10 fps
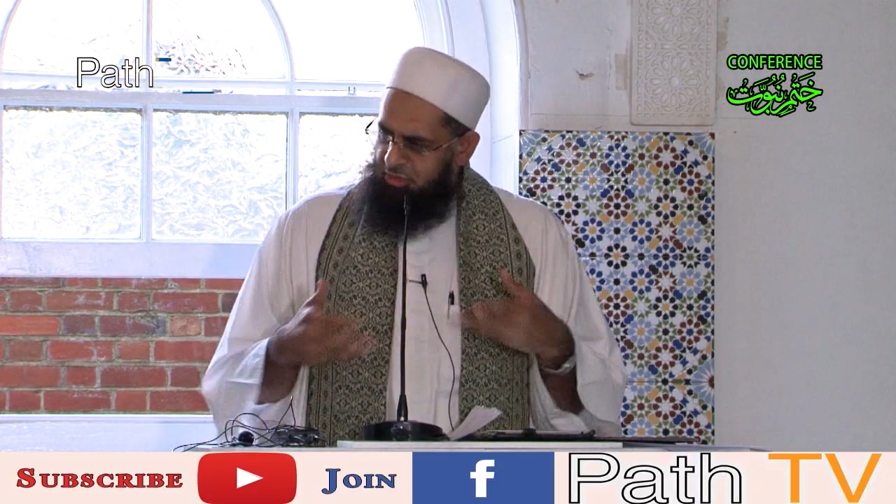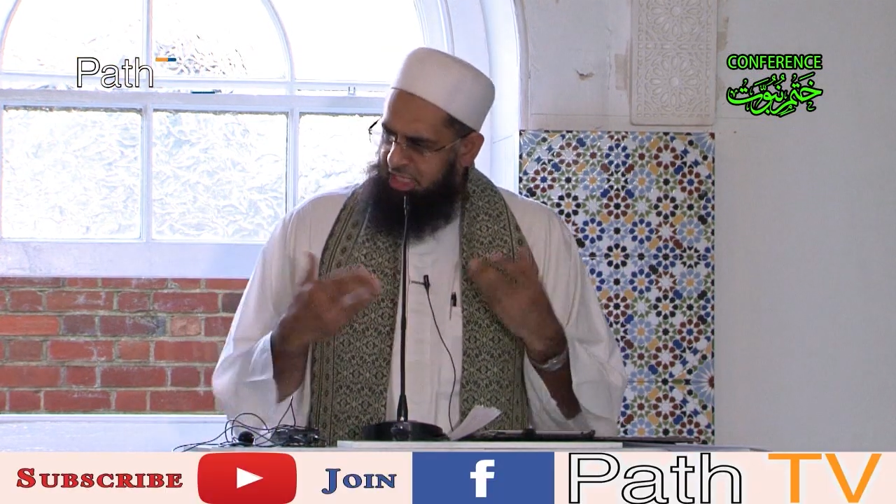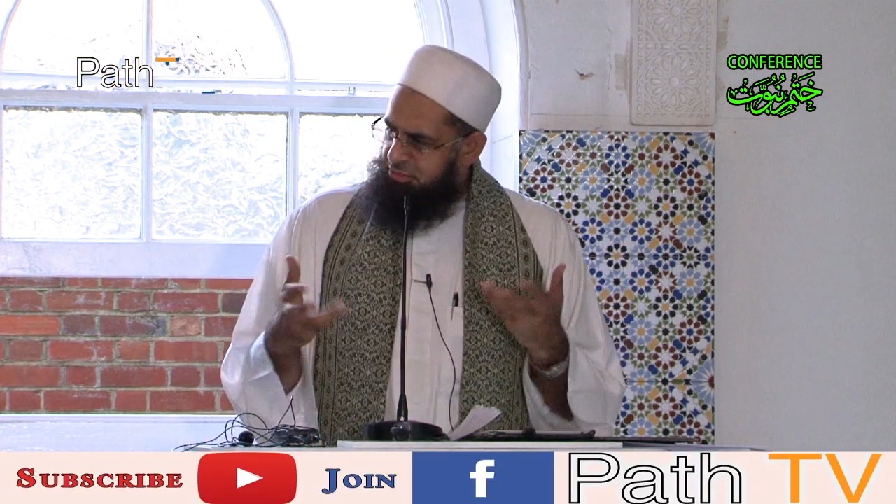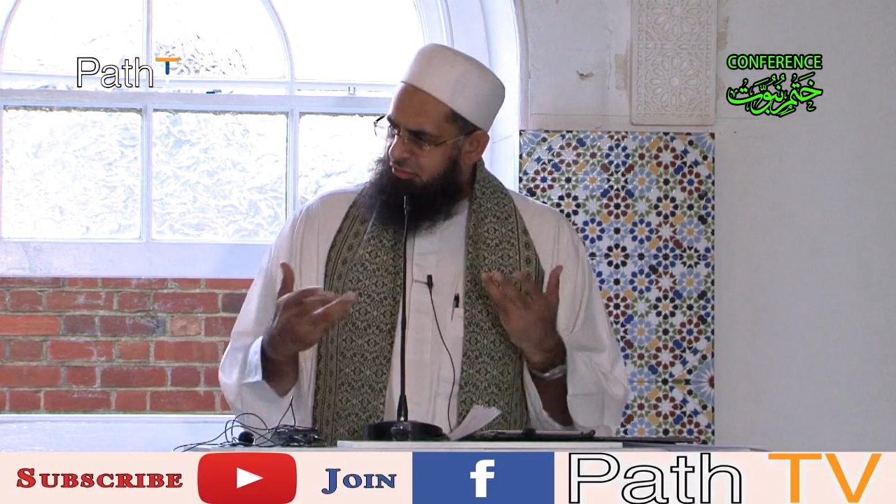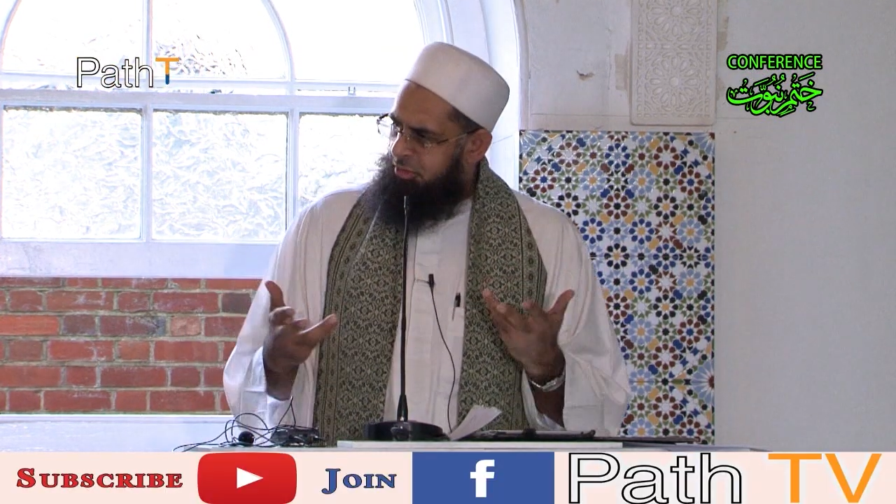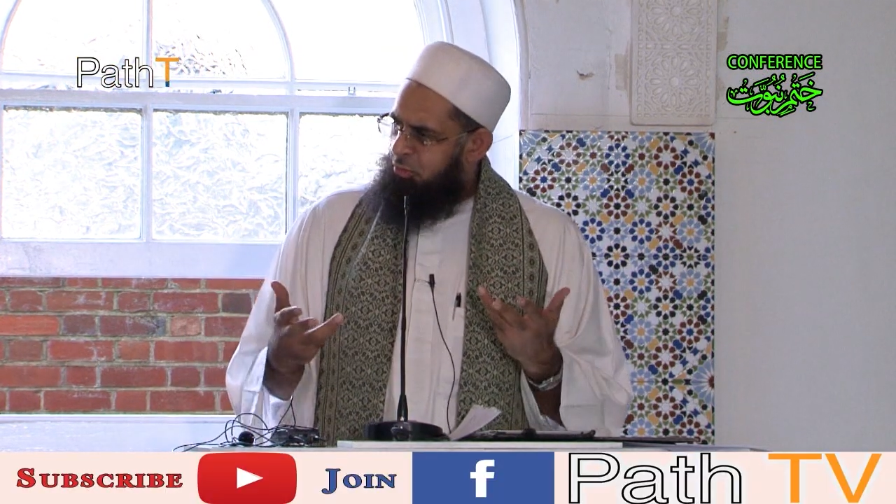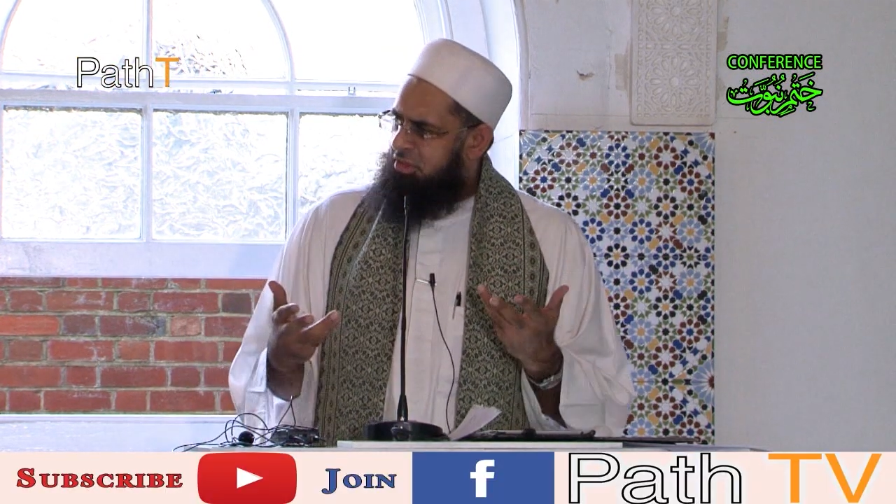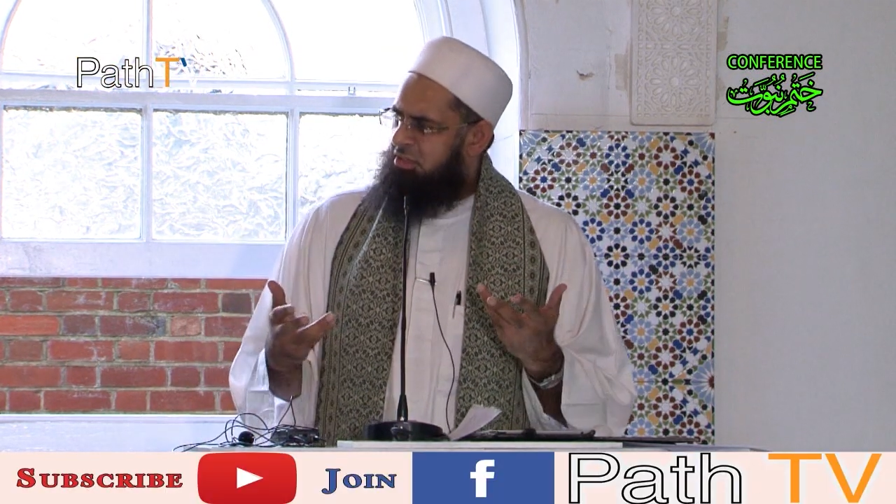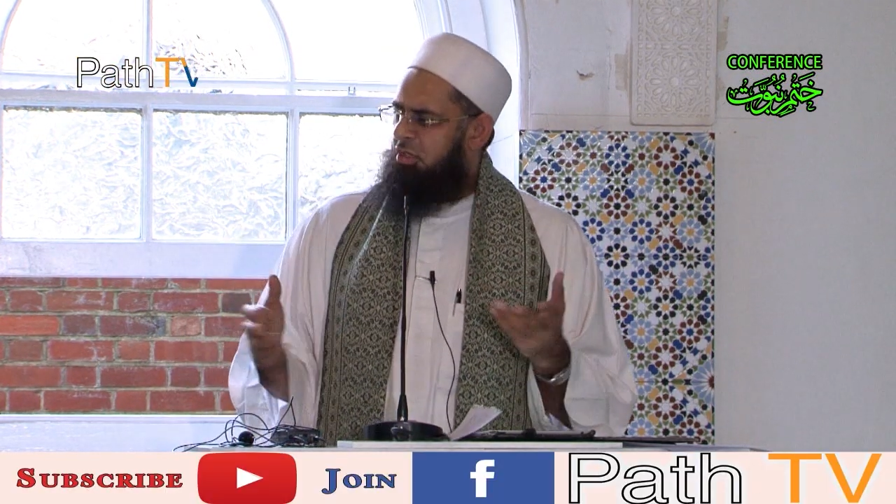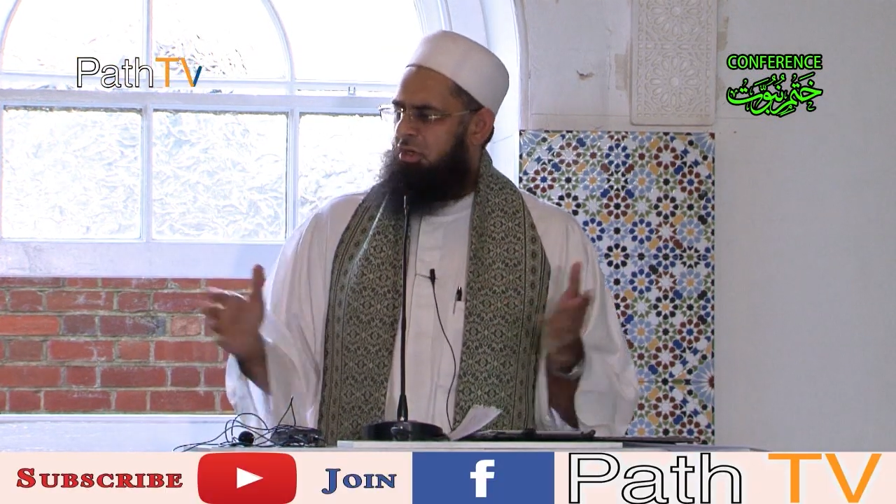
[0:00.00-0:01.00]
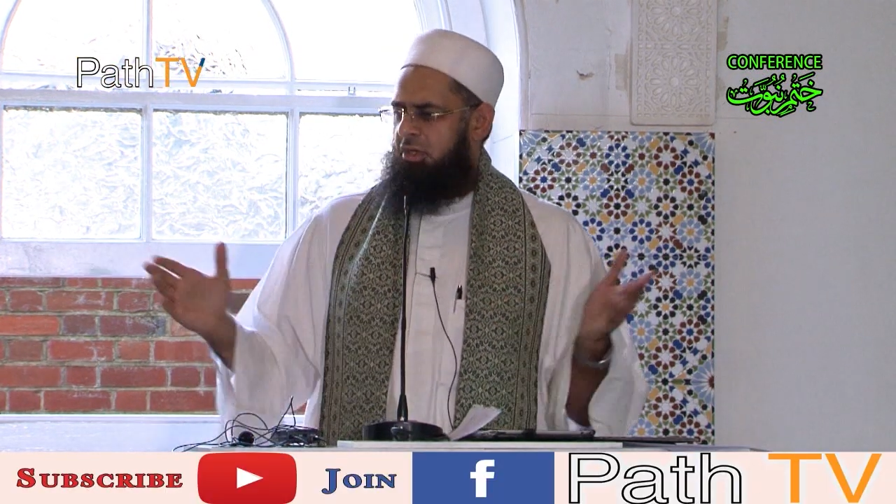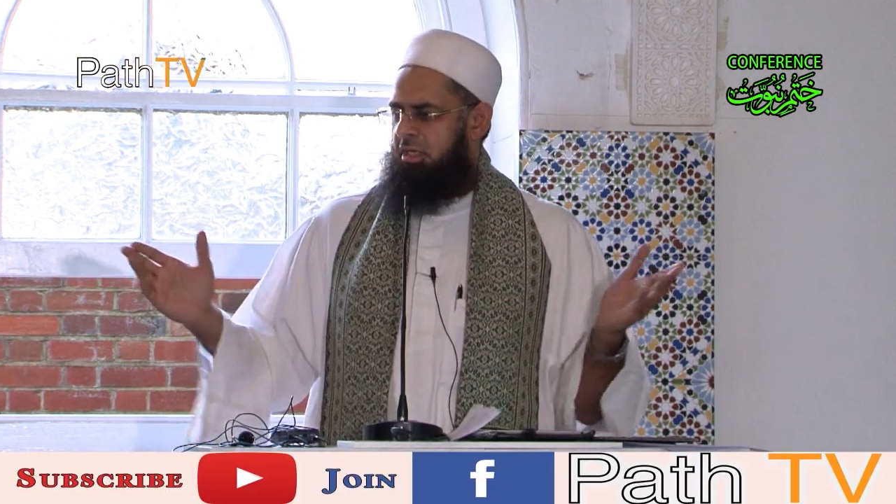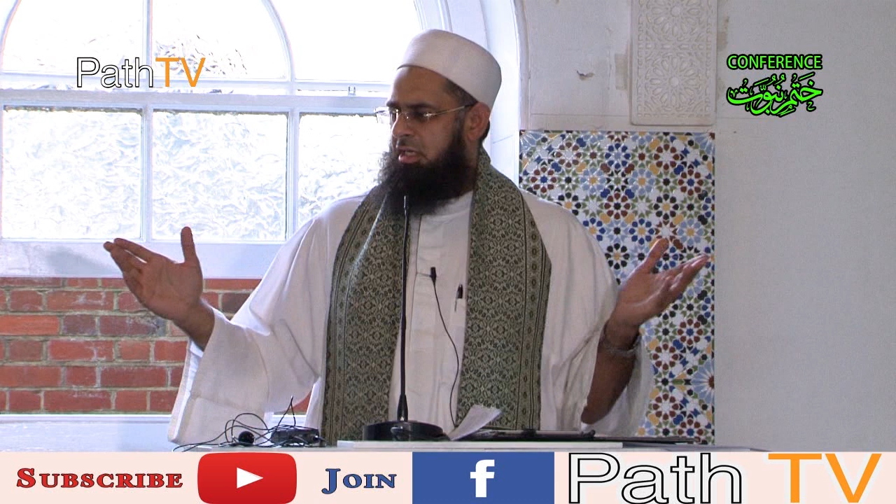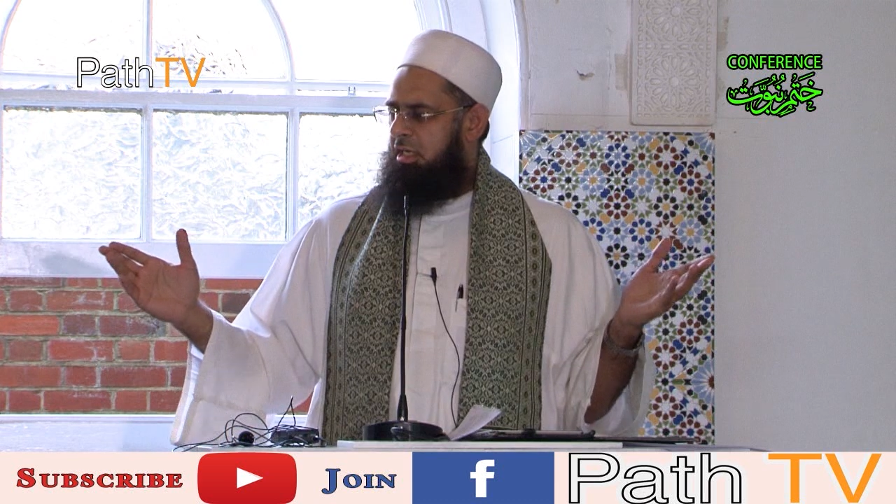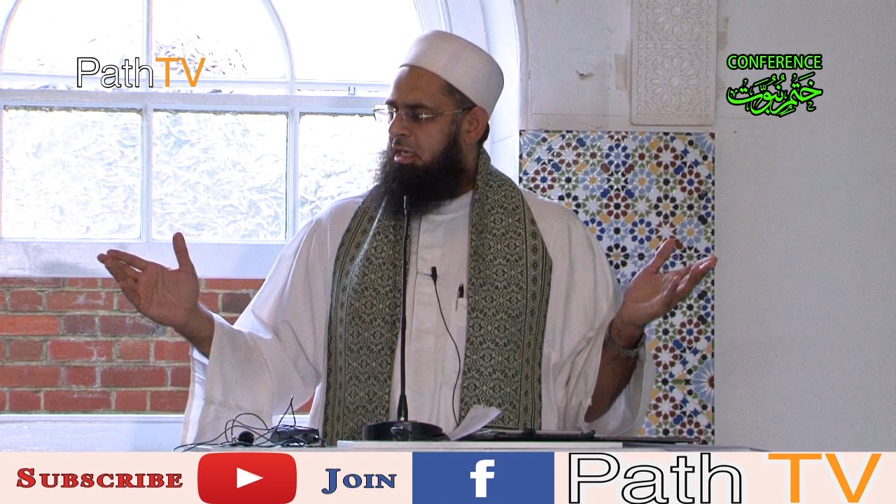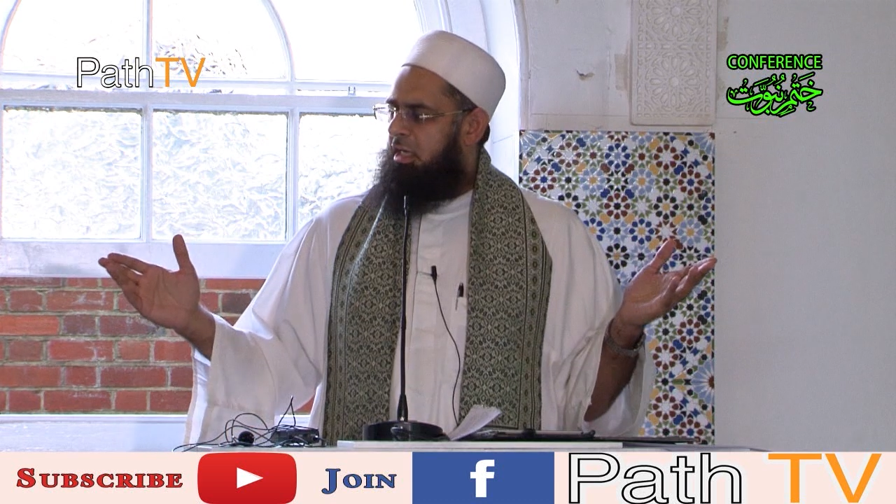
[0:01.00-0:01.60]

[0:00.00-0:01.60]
names of the books, on